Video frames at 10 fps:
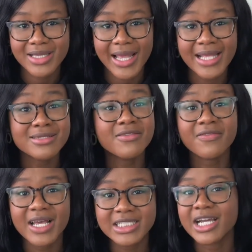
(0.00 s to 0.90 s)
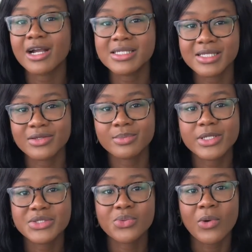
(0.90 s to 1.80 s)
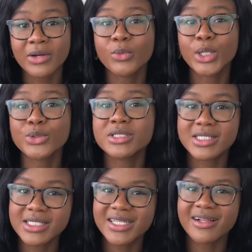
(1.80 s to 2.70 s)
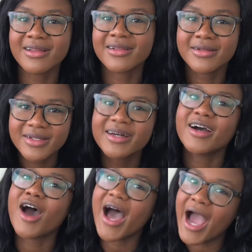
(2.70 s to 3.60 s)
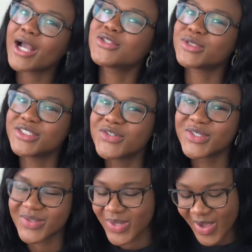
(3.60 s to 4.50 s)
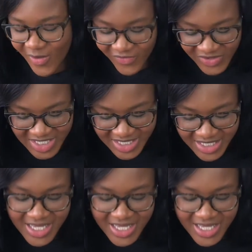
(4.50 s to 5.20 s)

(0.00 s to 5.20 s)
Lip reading: Like I did flashcards in the bus when we could still actually go to the office.